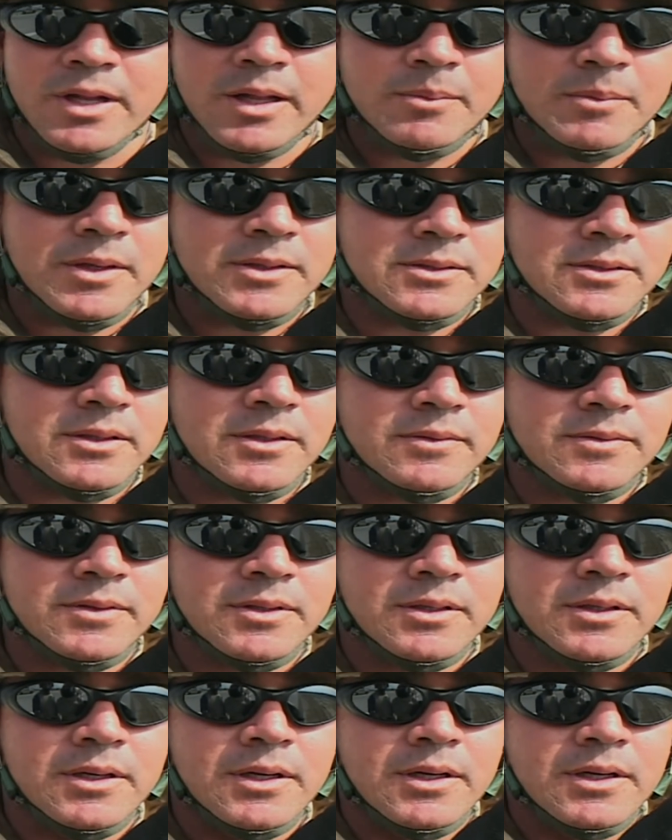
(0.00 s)
like myself
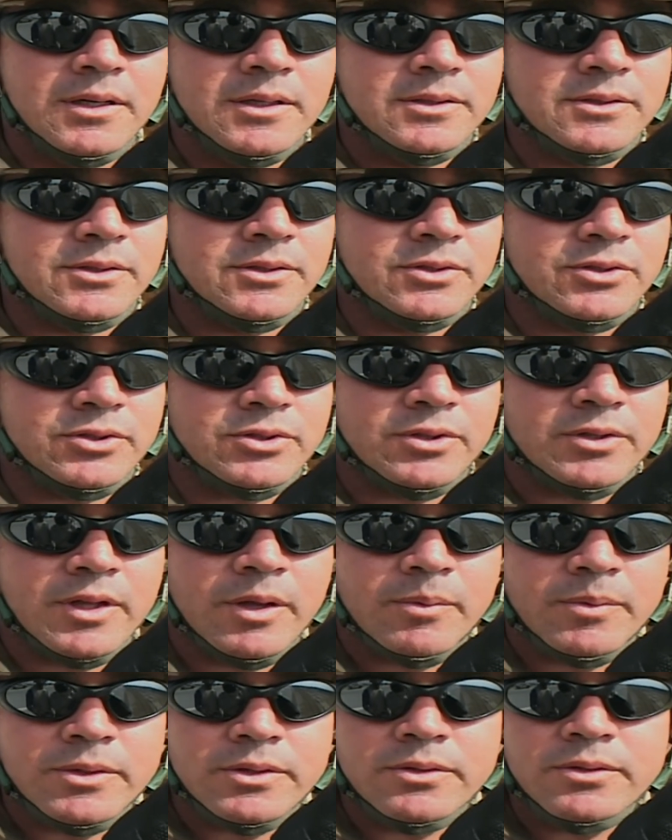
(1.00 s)
to, to ensure
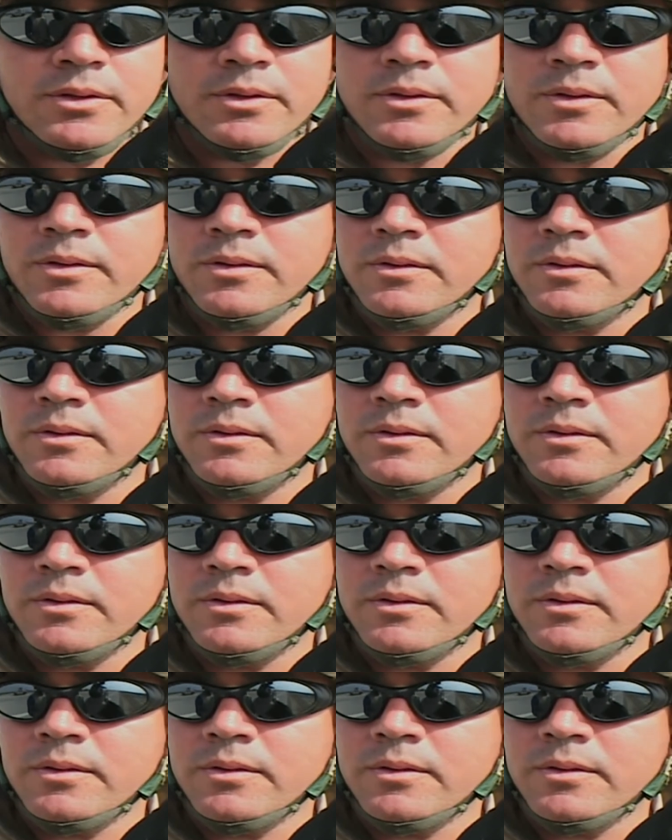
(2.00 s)
that we do the,